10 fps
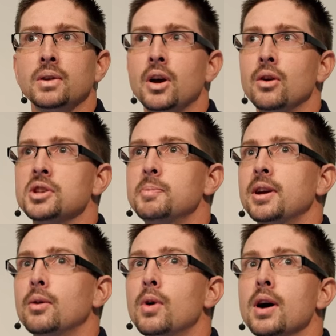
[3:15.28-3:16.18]
Don't all
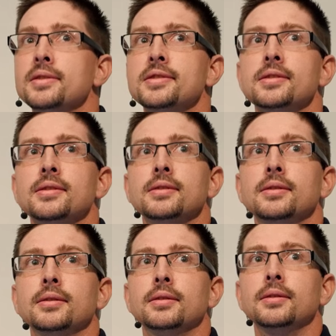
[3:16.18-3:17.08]
speak at once.
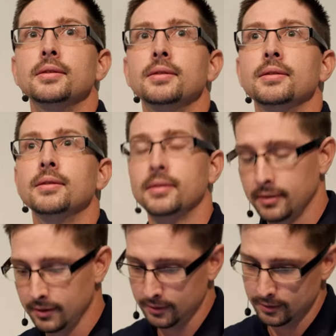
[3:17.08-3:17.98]

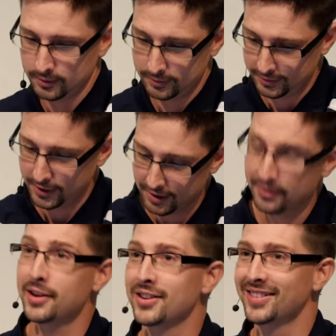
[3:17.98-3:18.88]
Yes. Yeah,
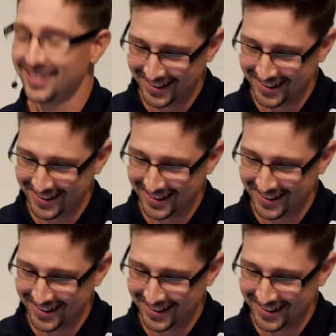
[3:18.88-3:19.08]
thank you.